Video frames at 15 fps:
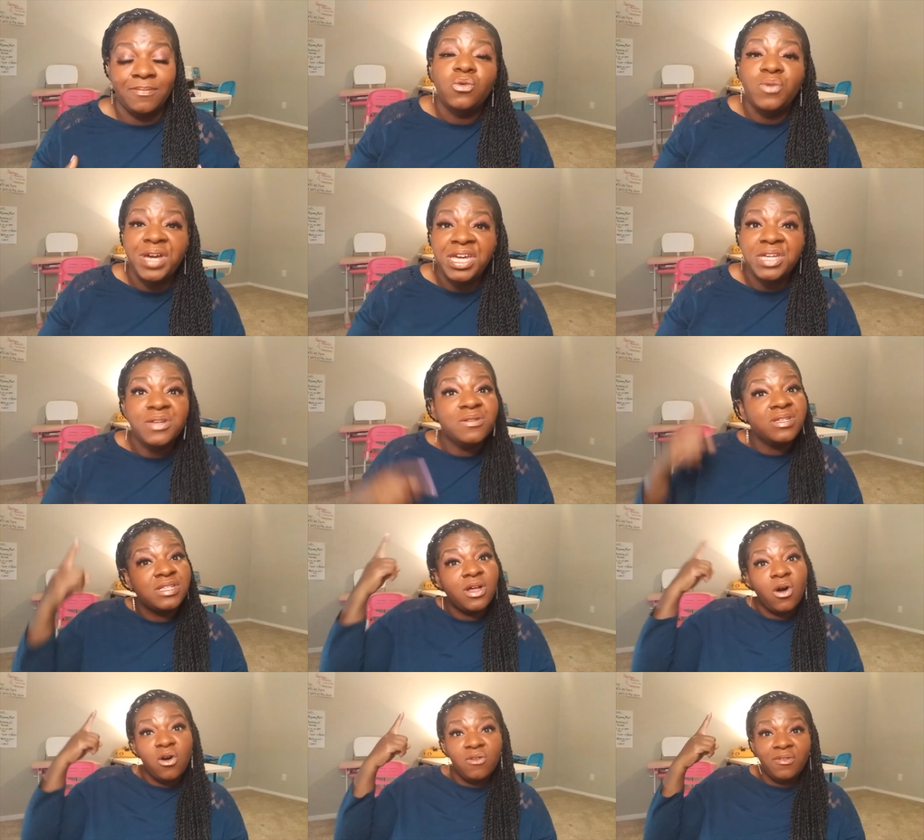We use the
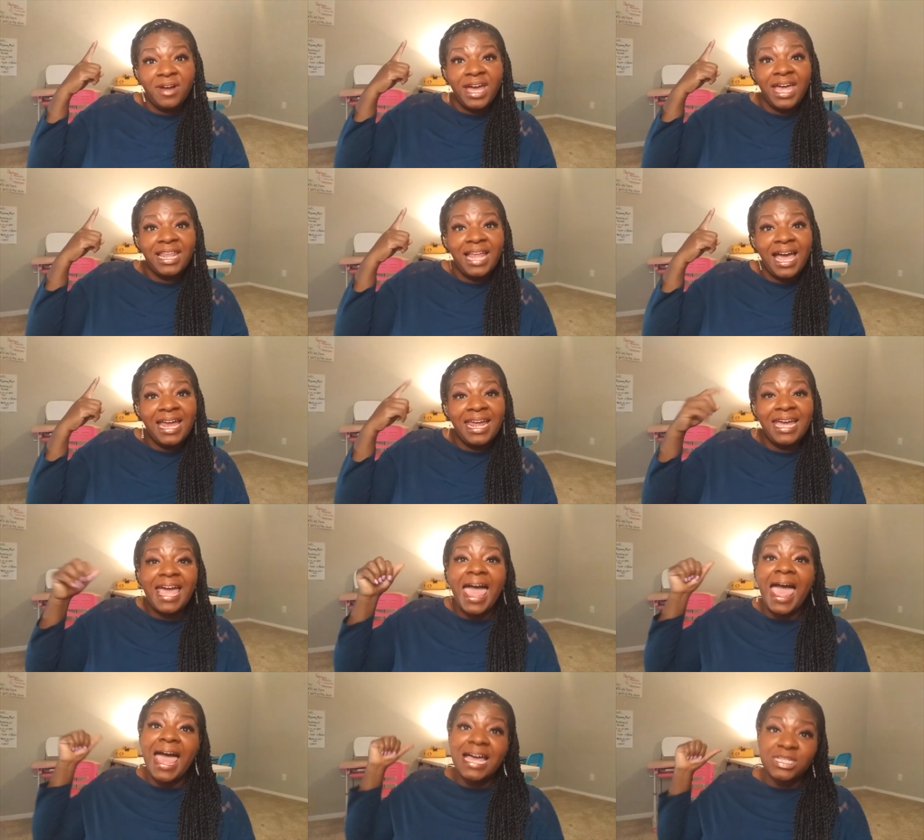overhead lighting
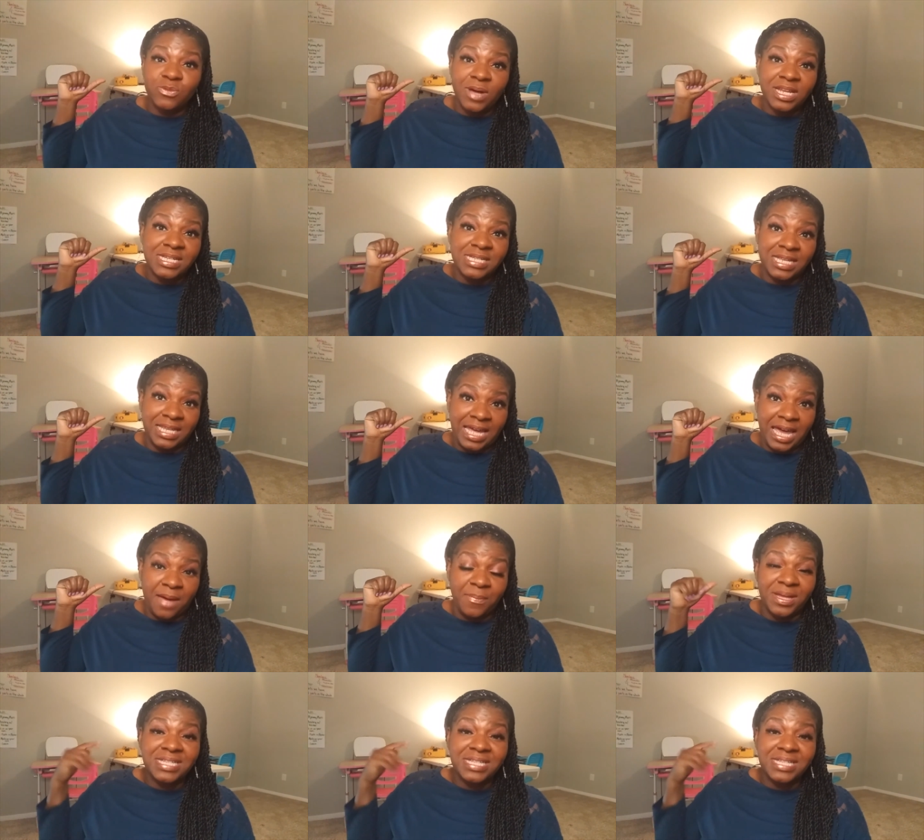as well as a lamp